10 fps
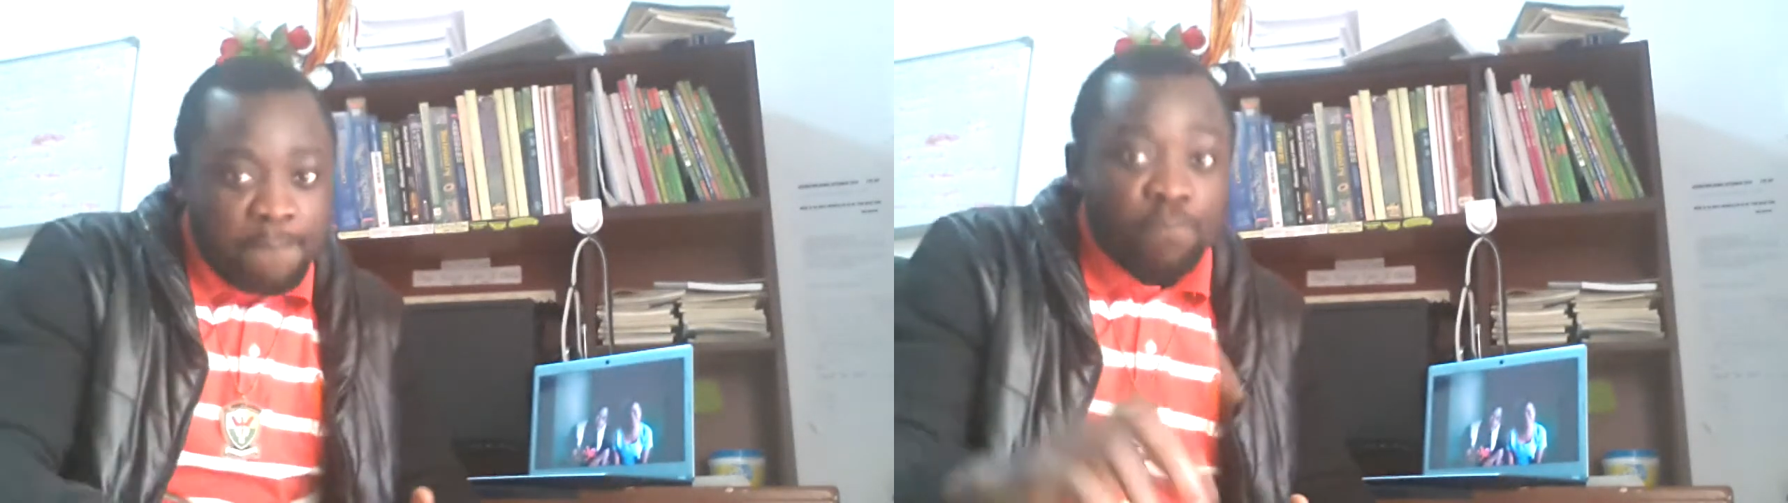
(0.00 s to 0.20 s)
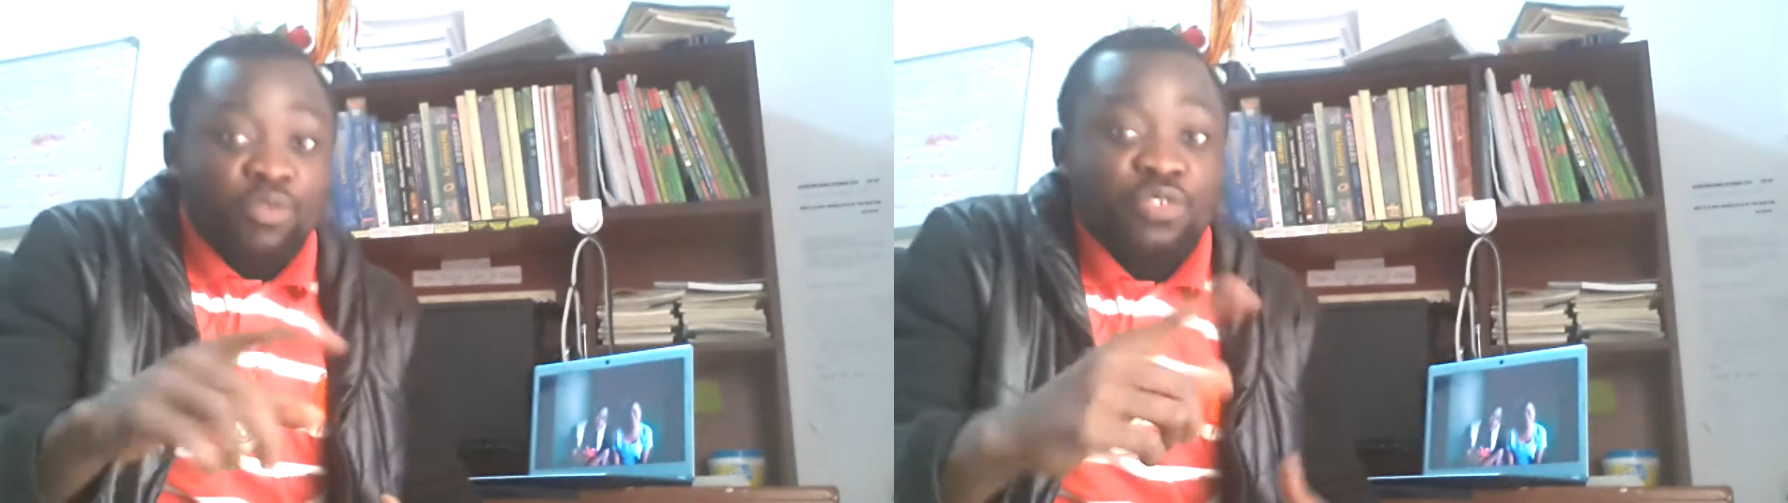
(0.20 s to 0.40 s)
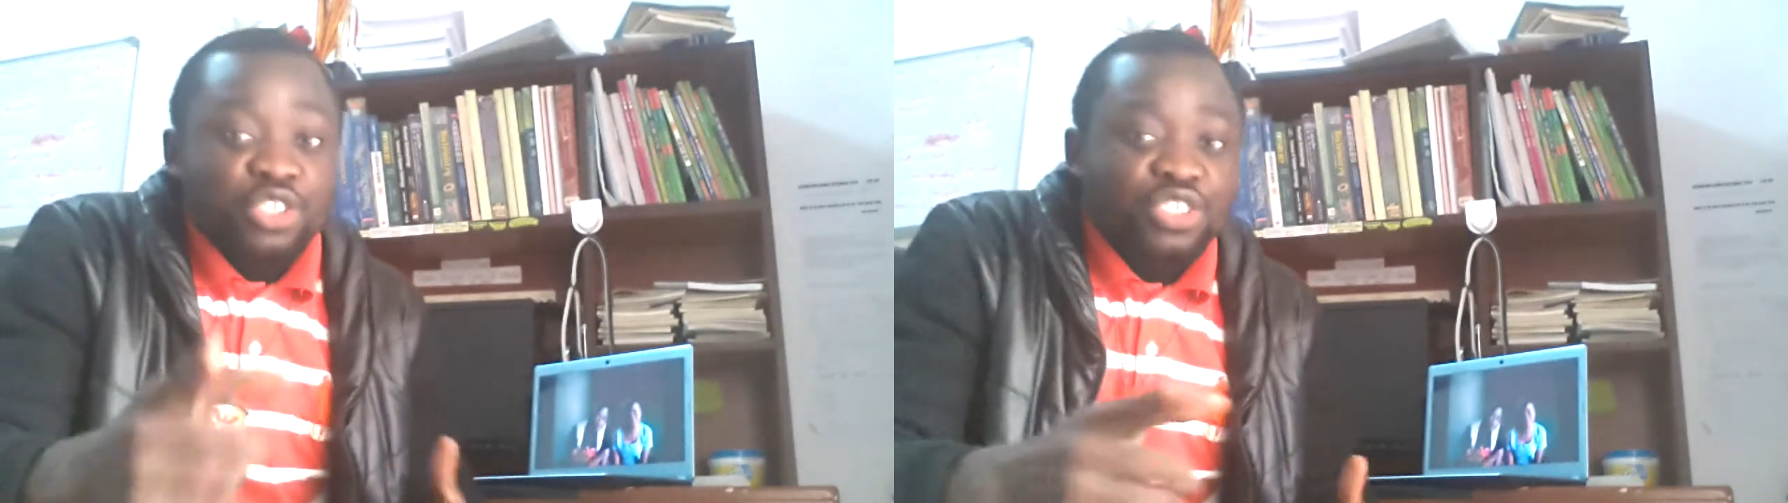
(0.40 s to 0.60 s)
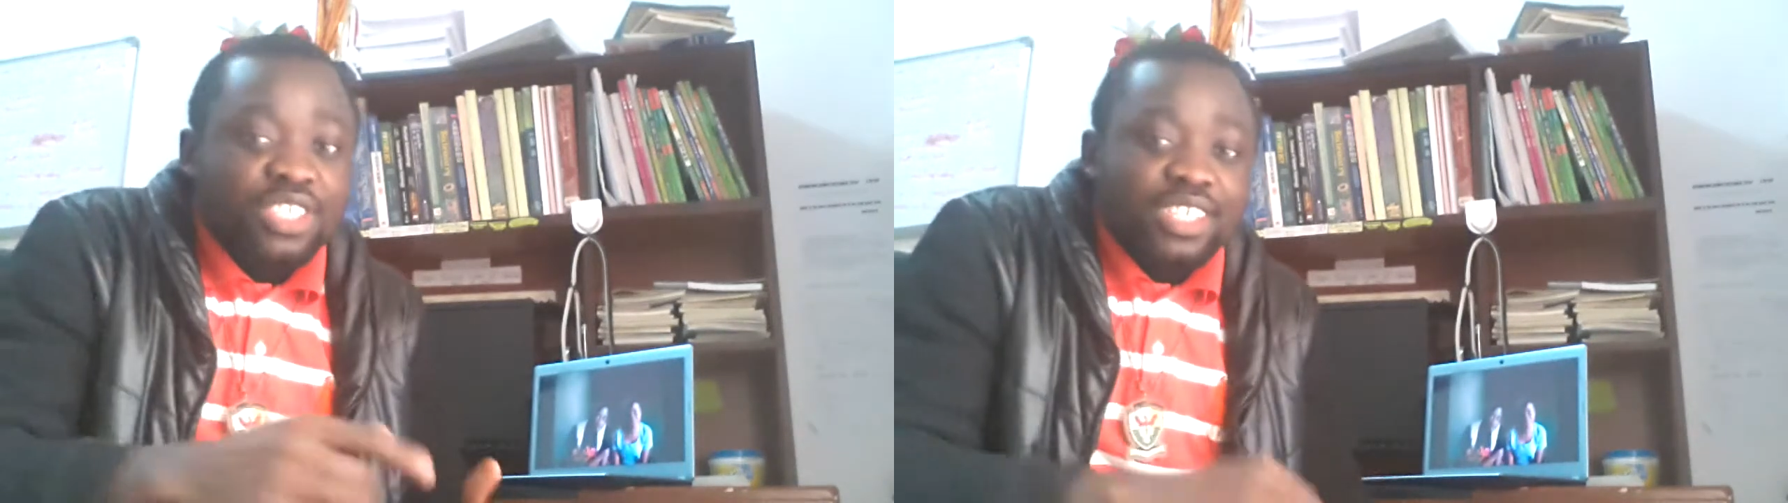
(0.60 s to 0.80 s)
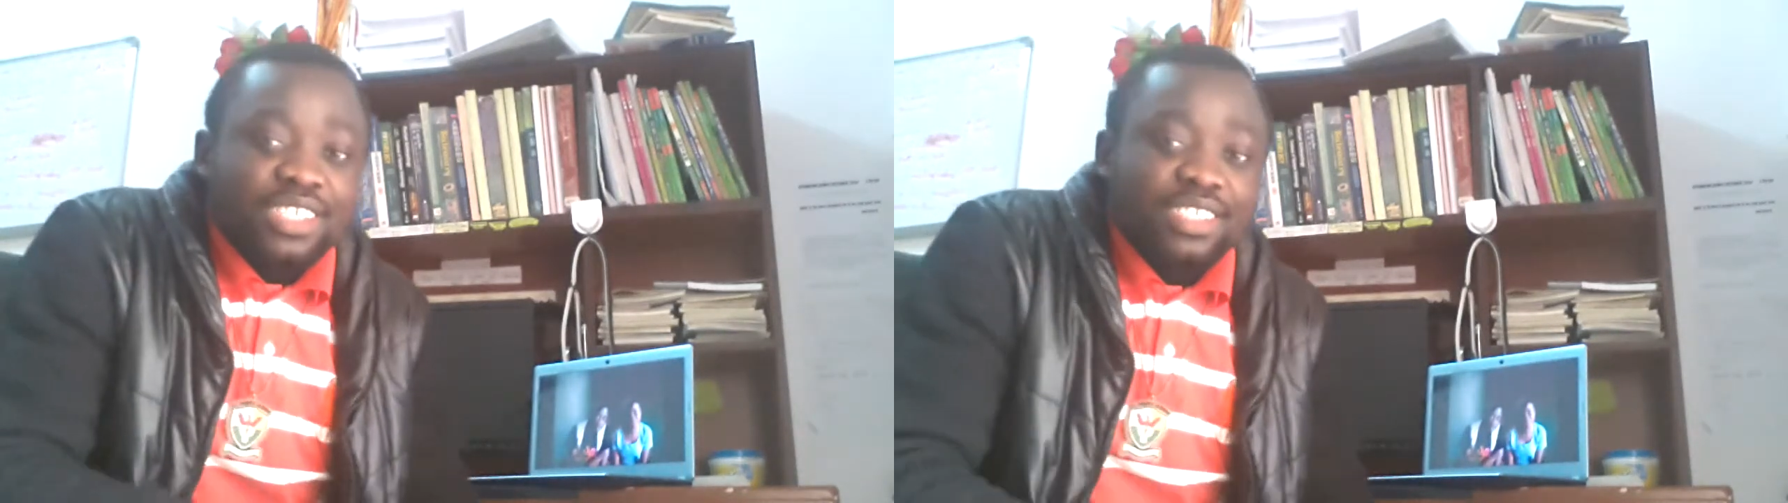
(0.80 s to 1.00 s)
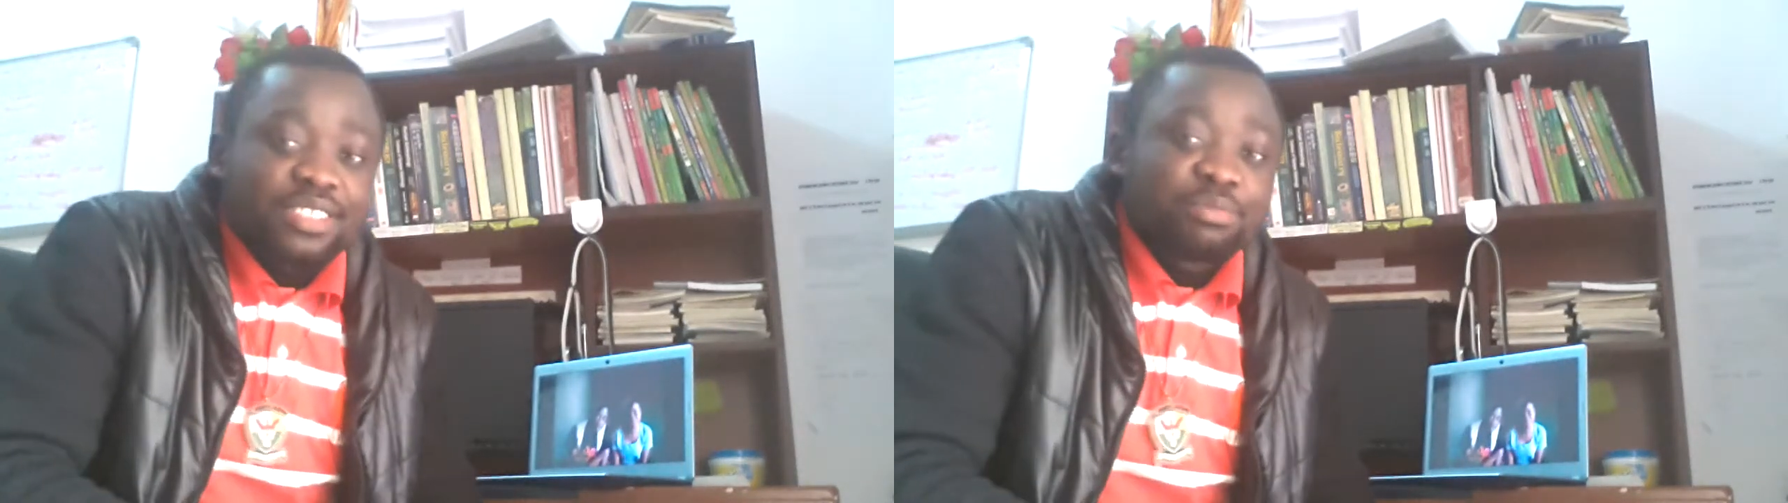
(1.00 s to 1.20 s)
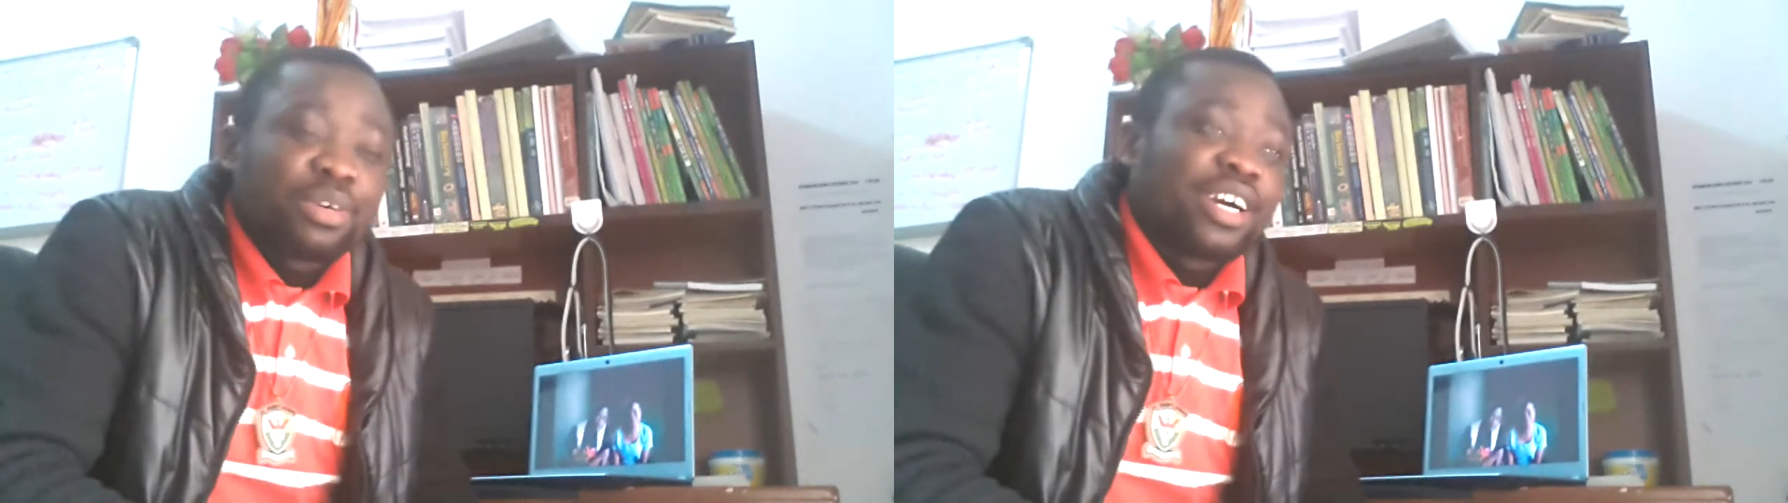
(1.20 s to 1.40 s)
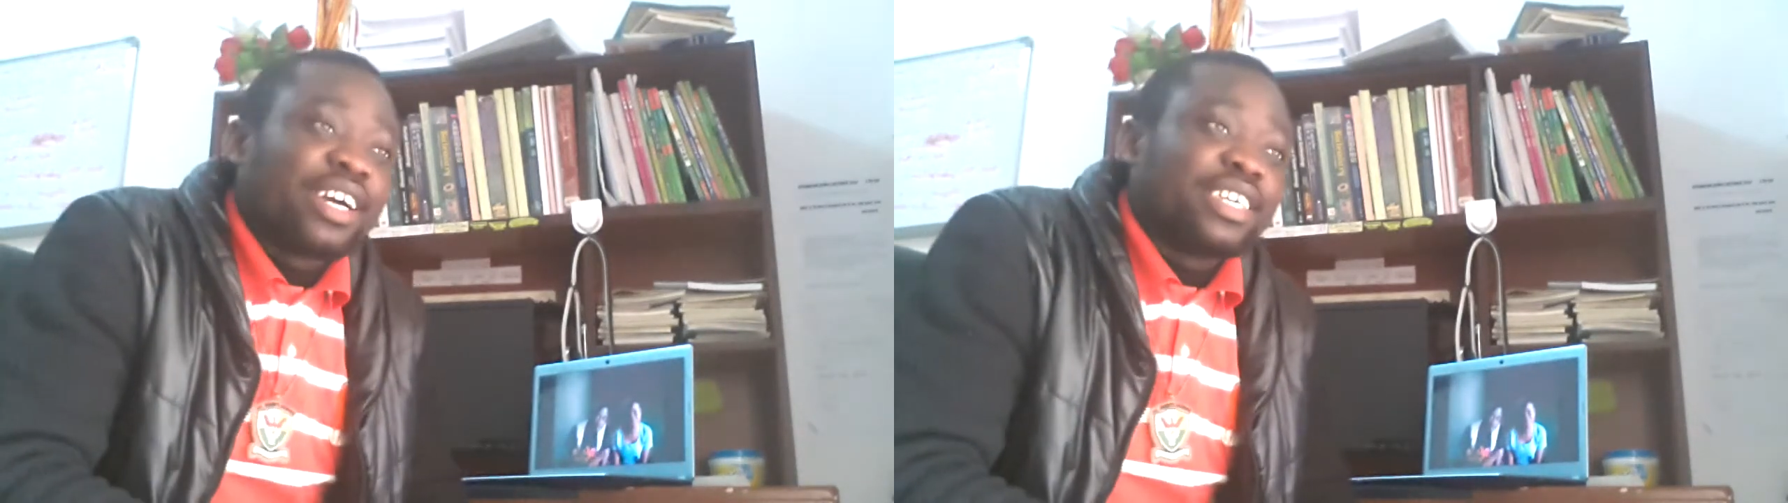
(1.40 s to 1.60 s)
fortunately,
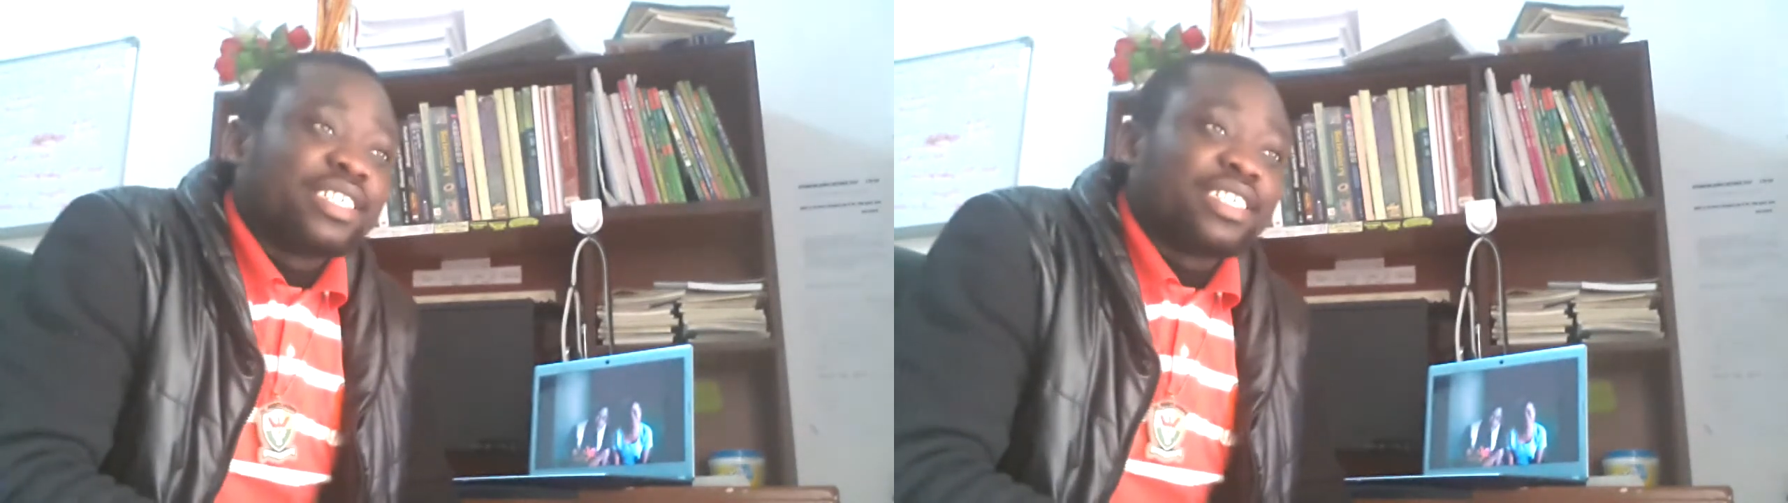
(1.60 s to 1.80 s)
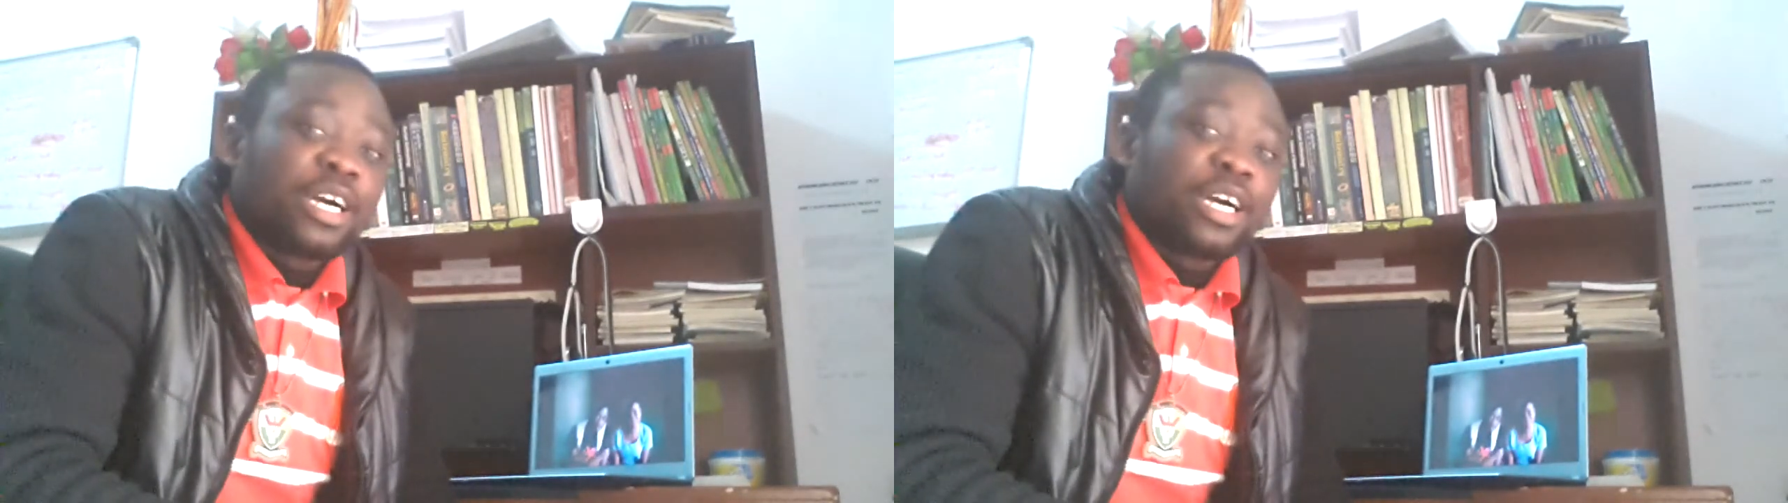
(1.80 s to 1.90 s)
my